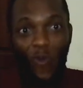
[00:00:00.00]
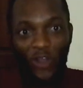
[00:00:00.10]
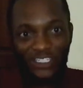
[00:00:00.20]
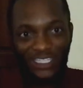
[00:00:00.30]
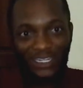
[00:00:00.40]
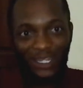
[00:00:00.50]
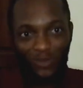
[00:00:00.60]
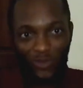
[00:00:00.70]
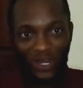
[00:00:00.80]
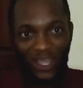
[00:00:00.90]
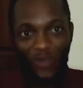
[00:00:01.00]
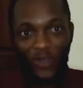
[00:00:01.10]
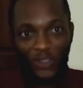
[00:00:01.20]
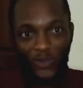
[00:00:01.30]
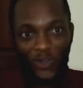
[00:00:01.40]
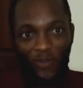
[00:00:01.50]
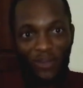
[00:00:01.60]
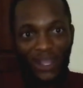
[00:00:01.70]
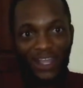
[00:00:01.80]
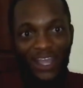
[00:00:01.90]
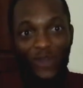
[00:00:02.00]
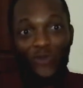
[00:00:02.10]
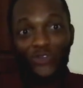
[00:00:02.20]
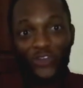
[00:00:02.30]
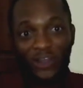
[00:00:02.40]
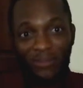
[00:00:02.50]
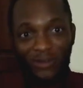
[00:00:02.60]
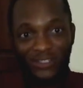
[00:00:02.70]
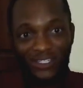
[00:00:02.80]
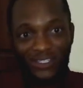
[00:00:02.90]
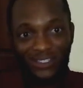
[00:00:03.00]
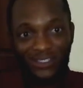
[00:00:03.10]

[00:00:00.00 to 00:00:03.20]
Watch Daniel Gula. When you come back, we'll talk about it.